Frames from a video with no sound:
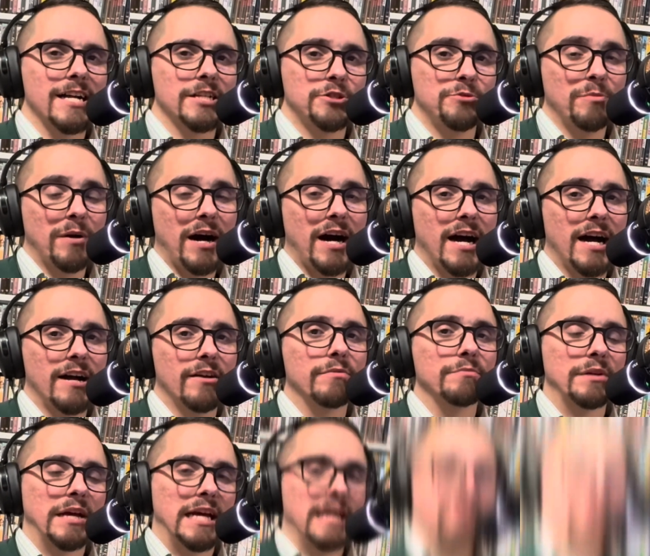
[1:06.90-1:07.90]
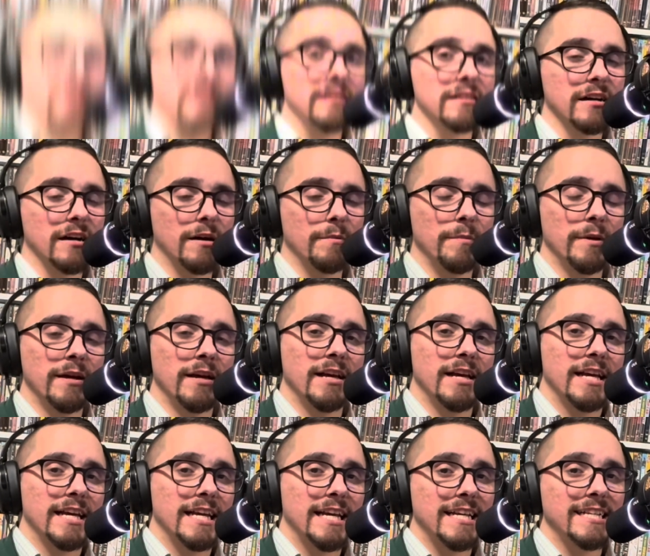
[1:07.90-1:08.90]
Tobias from the AV Club,
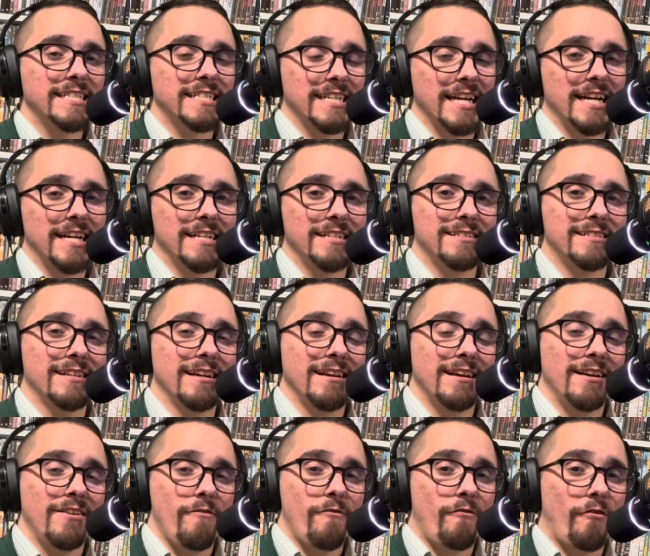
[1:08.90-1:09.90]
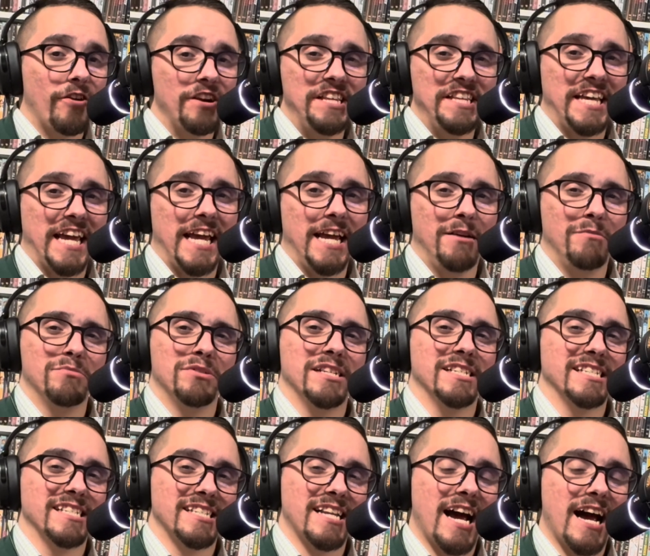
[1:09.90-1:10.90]
he says, "Funny Games
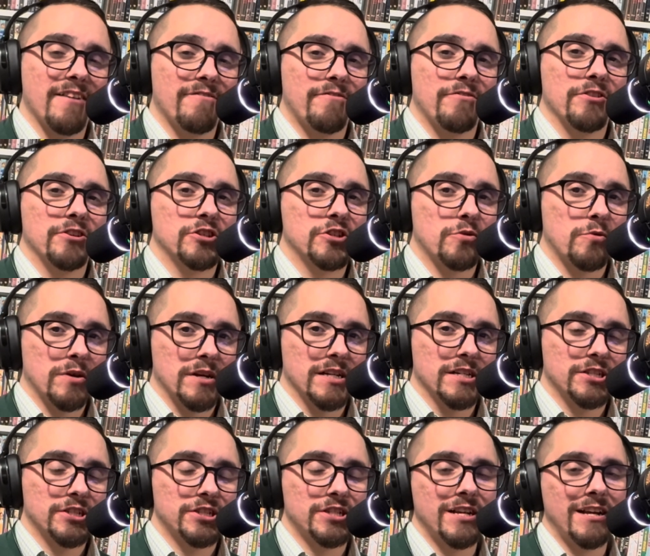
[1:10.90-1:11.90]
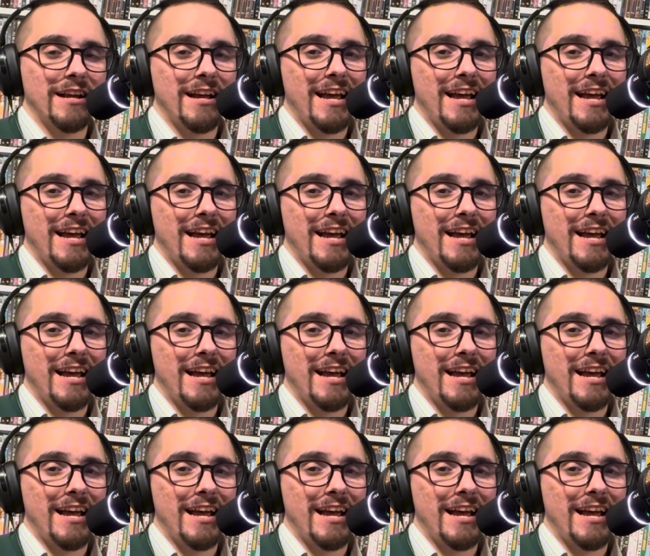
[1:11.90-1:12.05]
is not for the squiddish.